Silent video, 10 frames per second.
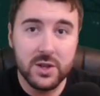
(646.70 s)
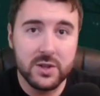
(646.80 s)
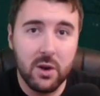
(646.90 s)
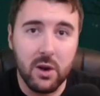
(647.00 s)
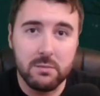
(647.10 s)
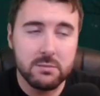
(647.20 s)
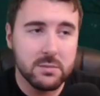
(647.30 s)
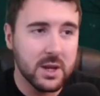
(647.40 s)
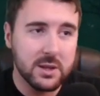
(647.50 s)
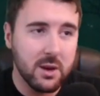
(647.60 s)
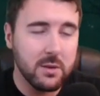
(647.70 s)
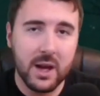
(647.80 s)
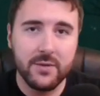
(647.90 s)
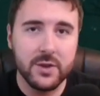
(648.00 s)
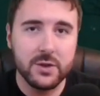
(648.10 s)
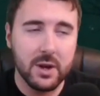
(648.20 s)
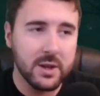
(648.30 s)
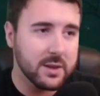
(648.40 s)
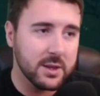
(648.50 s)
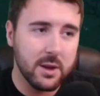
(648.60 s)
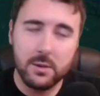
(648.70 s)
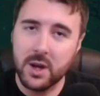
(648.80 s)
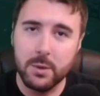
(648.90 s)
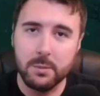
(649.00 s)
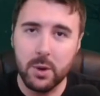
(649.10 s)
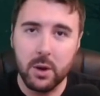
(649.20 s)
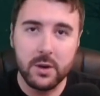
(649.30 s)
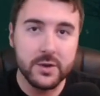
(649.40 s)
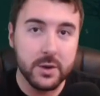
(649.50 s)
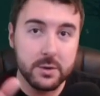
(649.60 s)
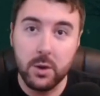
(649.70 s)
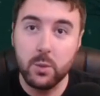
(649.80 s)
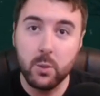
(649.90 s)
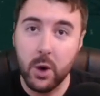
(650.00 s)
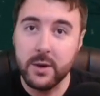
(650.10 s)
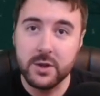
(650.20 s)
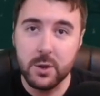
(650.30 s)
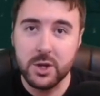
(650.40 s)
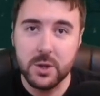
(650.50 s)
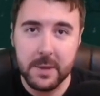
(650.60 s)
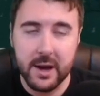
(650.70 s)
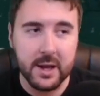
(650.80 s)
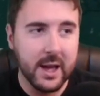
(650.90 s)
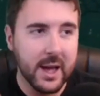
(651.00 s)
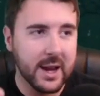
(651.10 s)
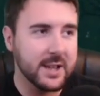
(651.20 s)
they're just not they don't have the strength, they don't come with blocks, so don't worry too much about it.